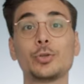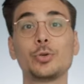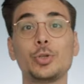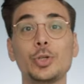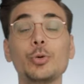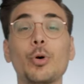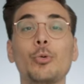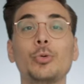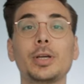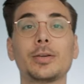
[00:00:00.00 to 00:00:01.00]
do you
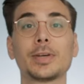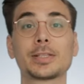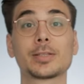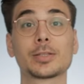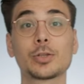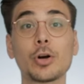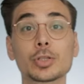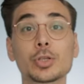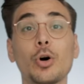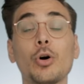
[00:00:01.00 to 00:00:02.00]
only invest in
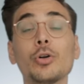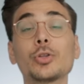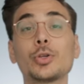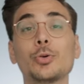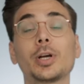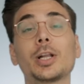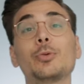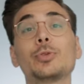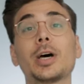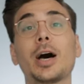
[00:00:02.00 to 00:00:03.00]
stocks or do you
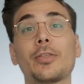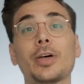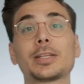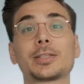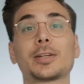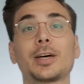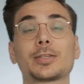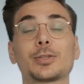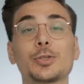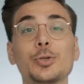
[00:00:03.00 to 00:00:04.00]
include other asset
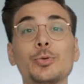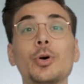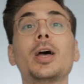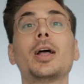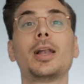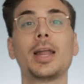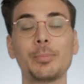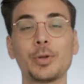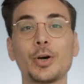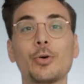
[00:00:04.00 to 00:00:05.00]
classes too?
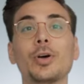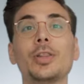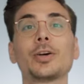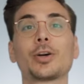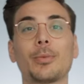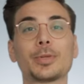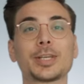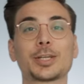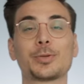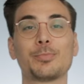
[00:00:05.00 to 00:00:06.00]
Let me know in the comment
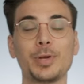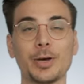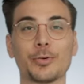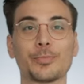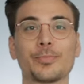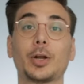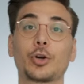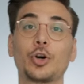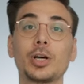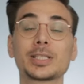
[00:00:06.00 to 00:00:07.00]
section below. Now, the
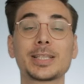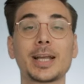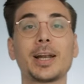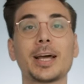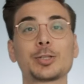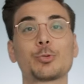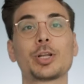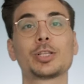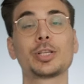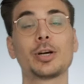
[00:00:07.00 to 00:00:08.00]
CoreSatellite
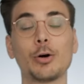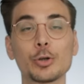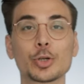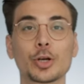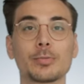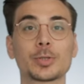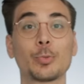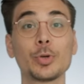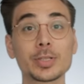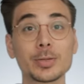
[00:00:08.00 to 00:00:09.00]
strategy also comes
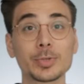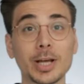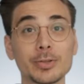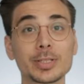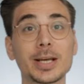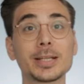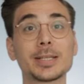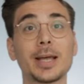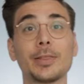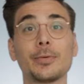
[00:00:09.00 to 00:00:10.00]
with some
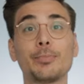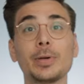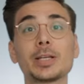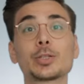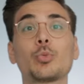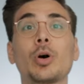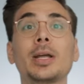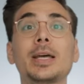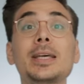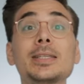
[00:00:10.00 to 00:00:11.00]
downsides, and the biggest
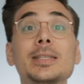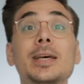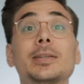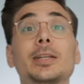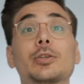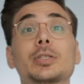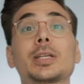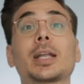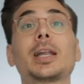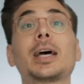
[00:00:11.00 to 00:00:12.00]
one is that your
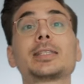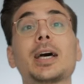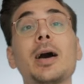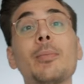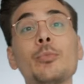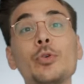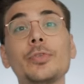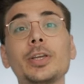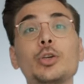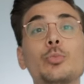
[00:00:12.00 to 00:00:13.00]
satellites are moving